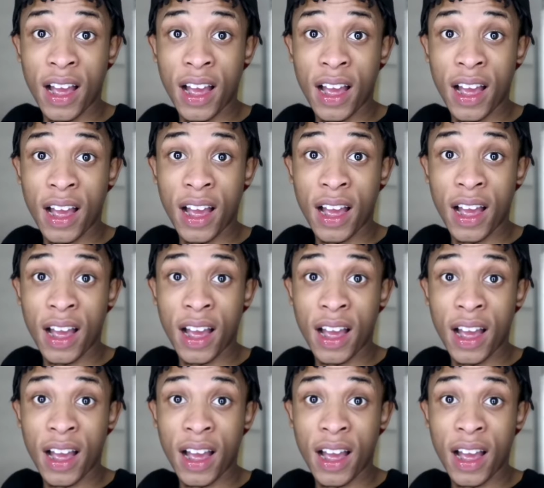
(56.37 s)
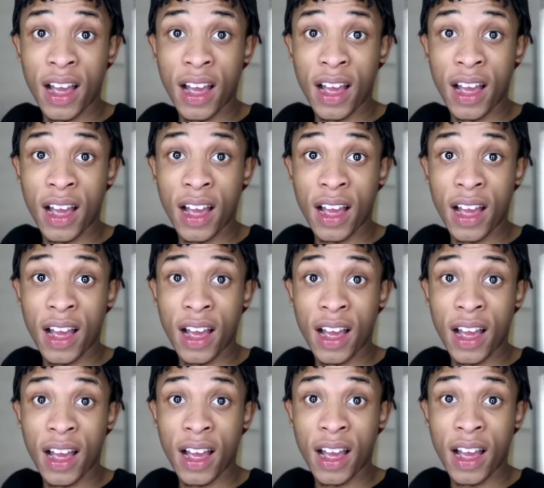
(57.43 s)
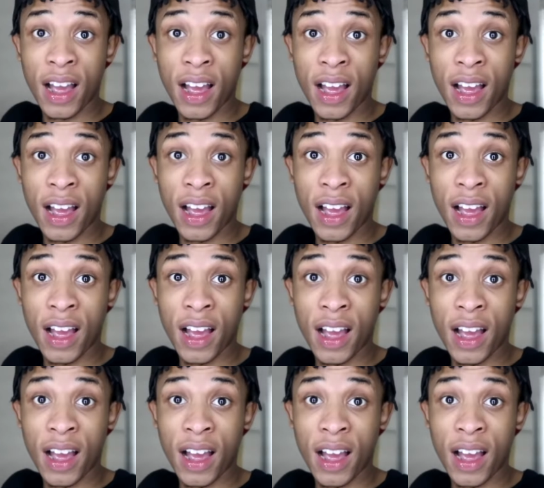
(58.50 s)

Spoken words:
This person isn't speaking.